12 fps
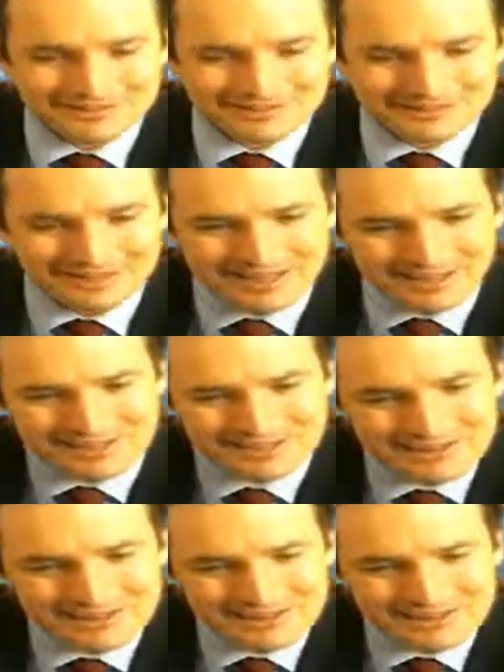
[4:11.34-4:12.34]
and I
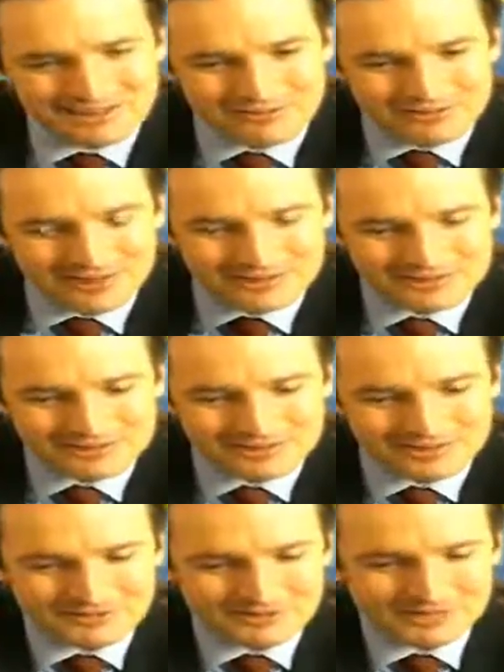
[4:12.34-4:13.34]
went
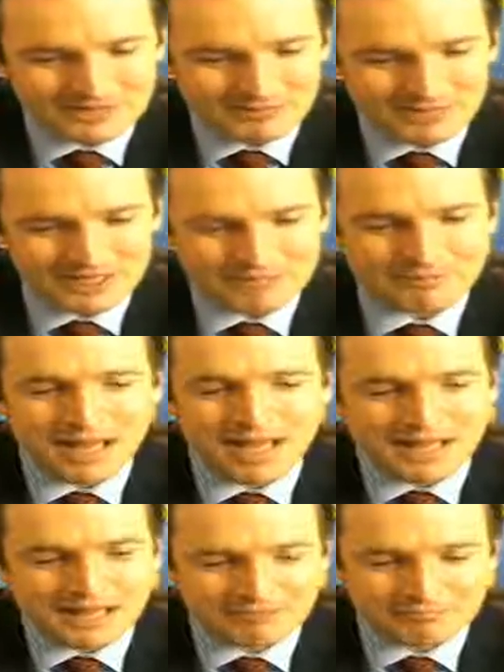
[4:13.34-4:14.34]
into the big
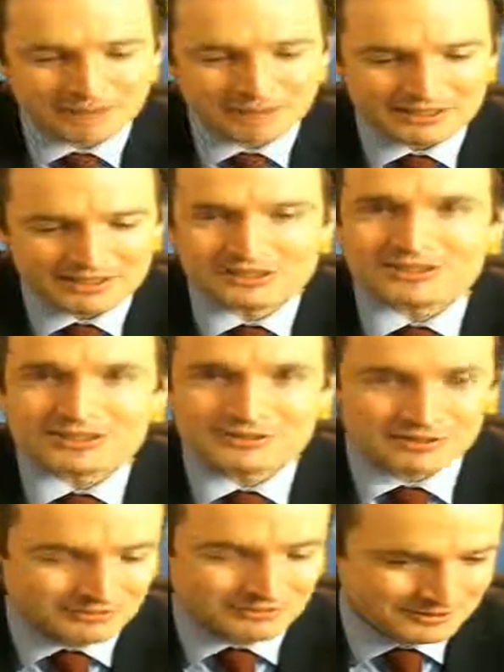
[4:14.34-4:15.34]
pot of bunny
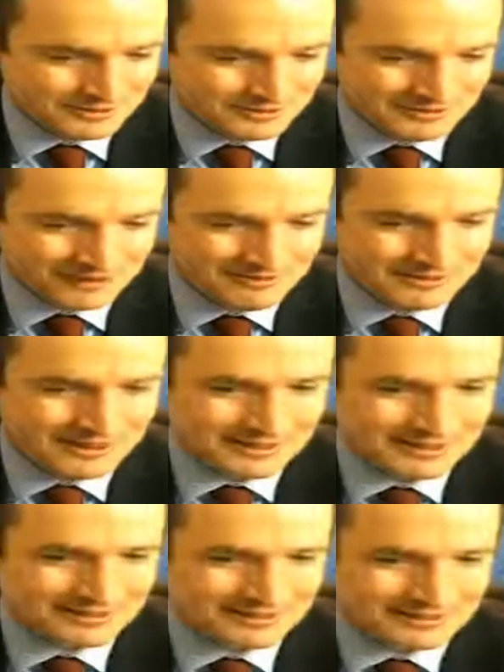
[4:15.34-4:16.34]
stew that we
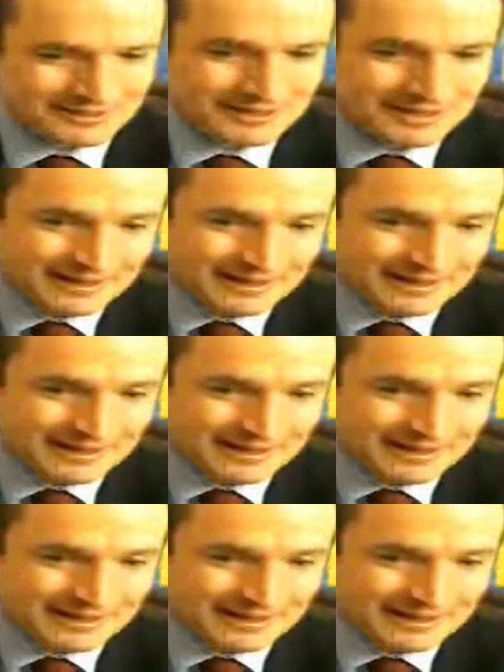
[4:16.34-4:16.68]
know,